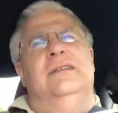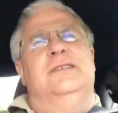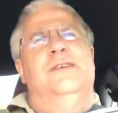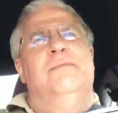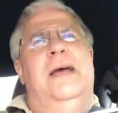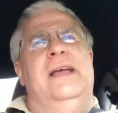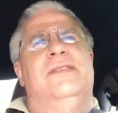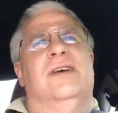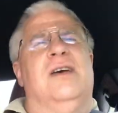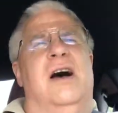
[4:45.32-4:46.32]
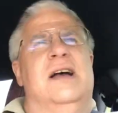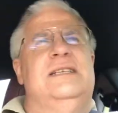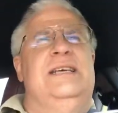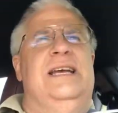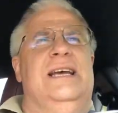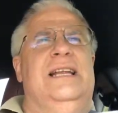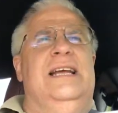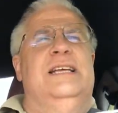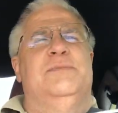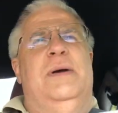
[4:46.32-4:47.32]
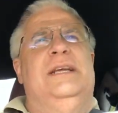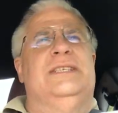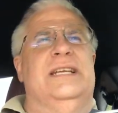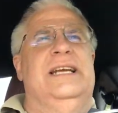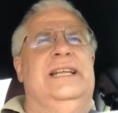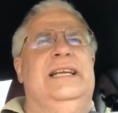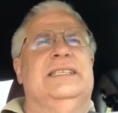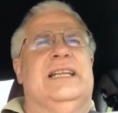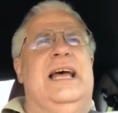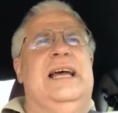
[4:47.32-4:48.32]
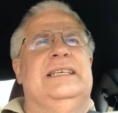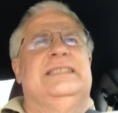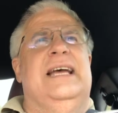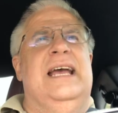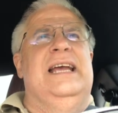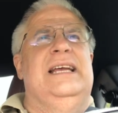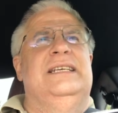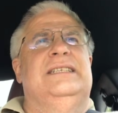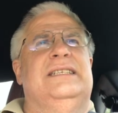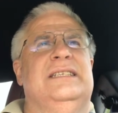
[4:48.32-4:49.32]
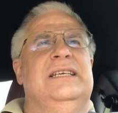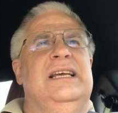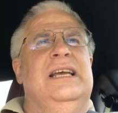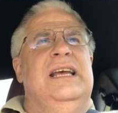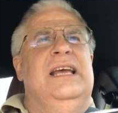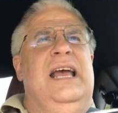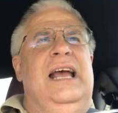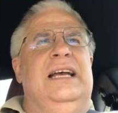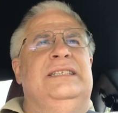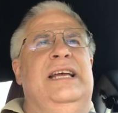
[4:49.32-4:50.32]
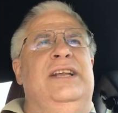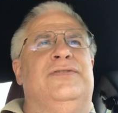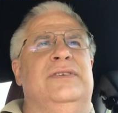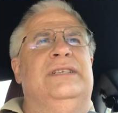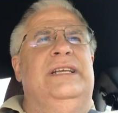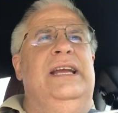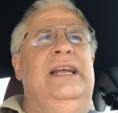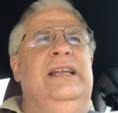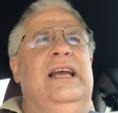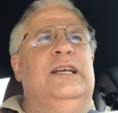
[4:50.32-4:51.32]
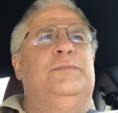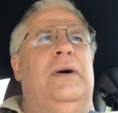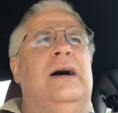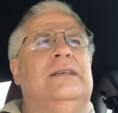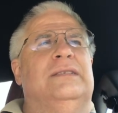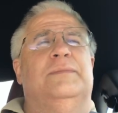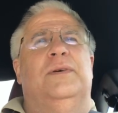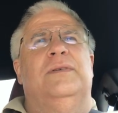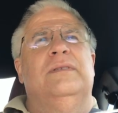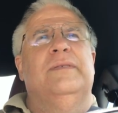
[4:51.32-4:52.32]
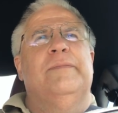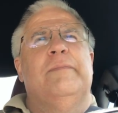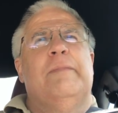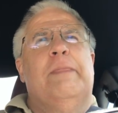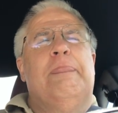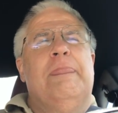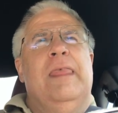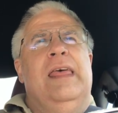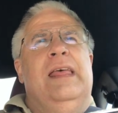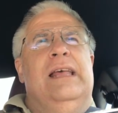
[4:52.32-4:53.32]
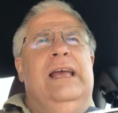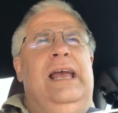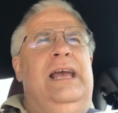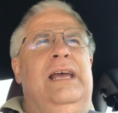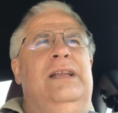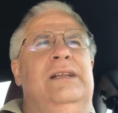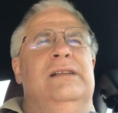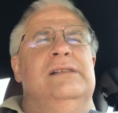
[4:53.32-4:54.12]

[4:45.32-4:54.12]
to make the content, especially in these last days, as interesting as possible. And